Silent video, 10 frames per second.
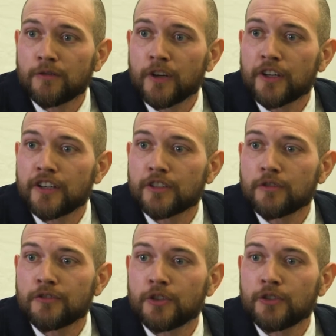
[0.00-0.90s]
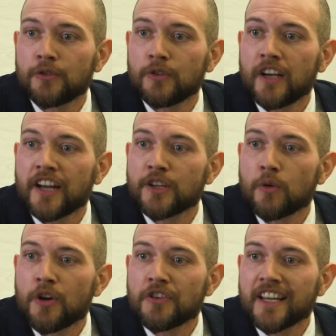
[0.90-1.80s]
photos of you and
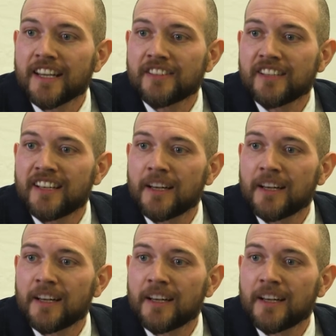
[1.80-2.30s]
your own knees